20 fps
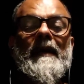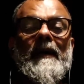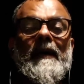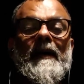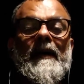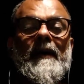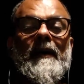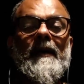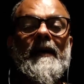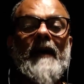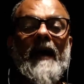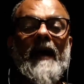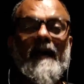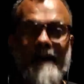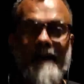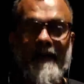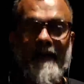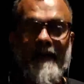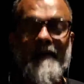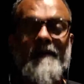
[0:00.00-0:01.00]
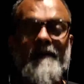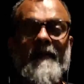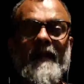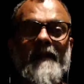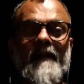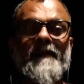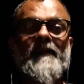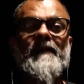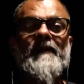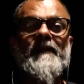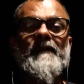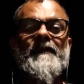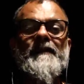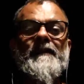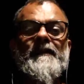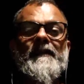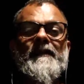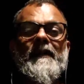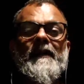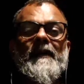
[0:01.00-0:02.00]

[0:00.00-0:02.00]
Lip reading: now I have learned my